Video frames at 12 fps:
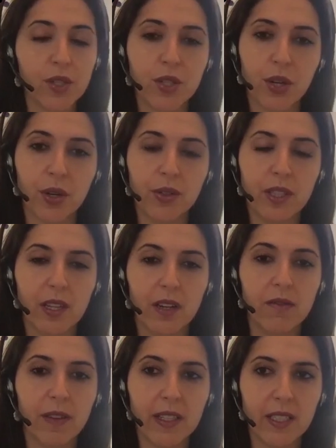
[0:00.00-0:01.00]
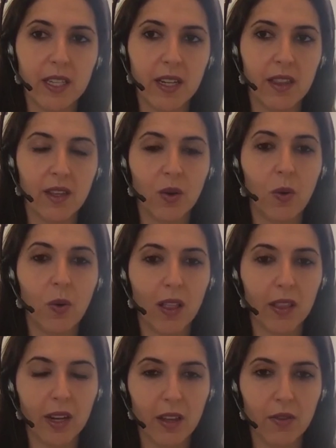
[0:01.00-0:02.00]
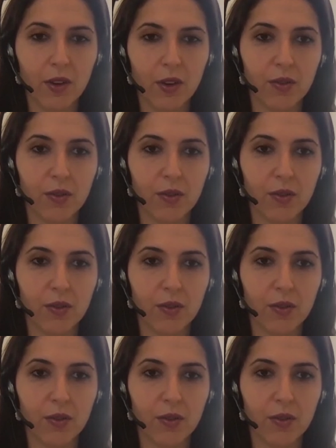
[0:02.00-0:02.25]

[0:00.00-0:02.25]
shows that investing in the quality of your